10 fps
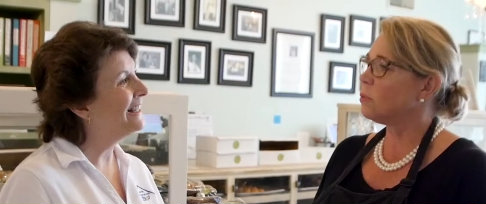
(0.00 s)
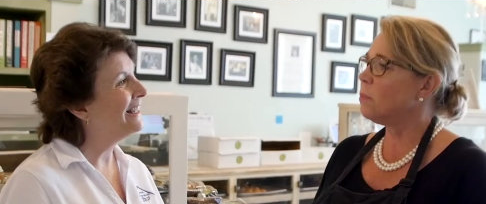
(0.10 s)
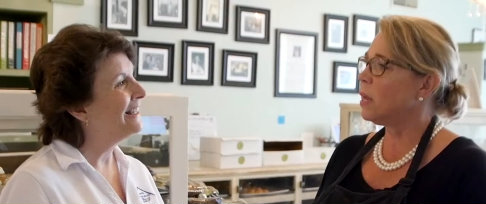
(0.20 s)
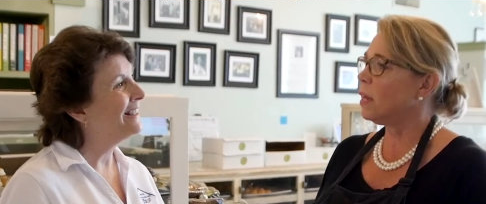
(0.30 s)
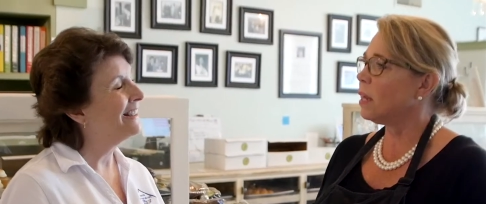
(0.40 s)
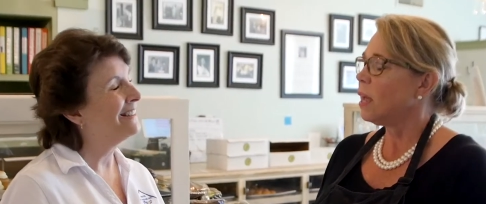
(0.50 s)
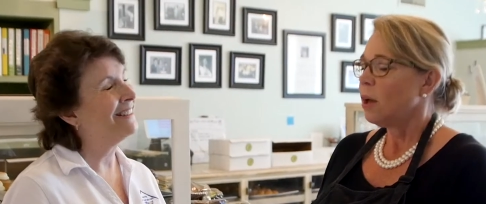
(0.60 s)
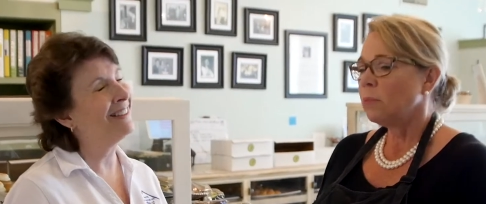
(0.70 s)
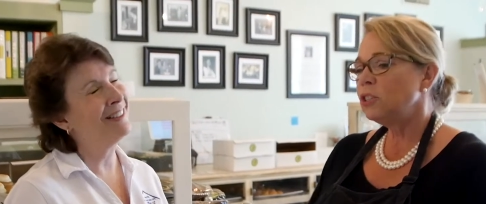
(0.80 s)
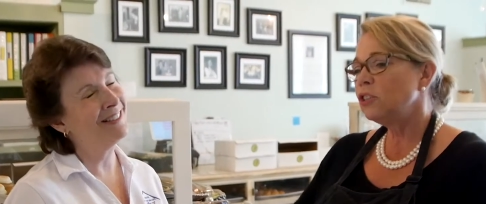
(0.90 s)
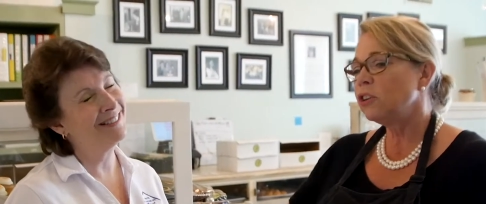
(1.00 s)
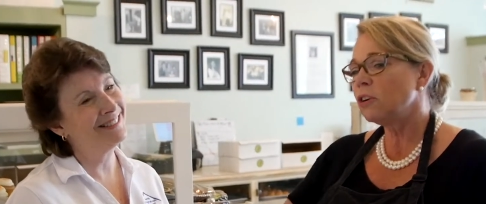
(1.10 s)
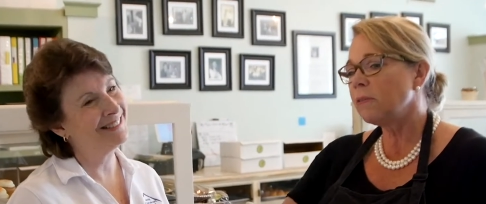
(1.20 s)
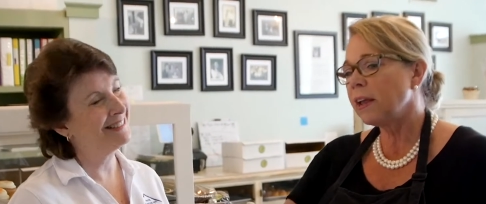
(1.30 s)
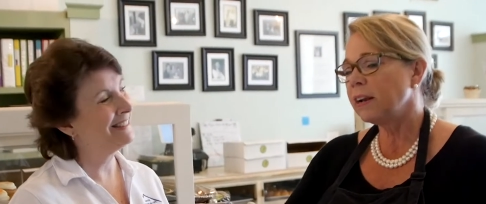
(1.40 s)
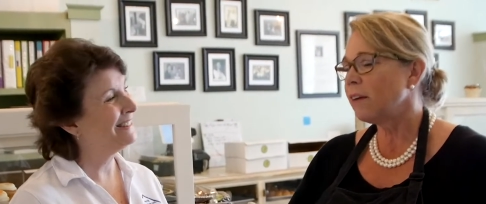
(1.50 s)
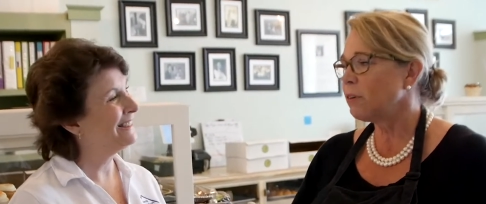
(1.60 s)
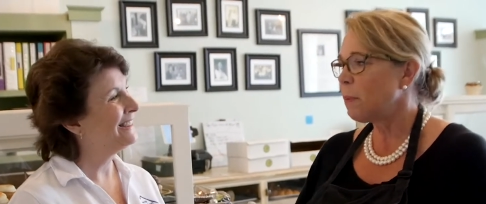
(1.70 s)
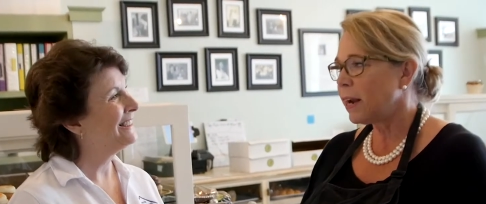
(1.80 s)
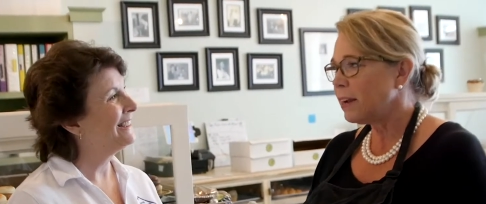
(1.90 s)
Speaker 1: for me. But you'd look around at
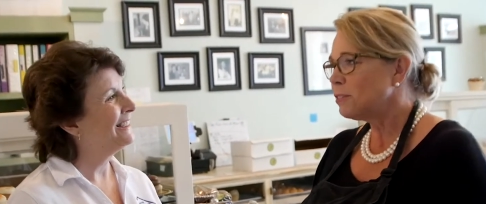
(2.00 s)
everybody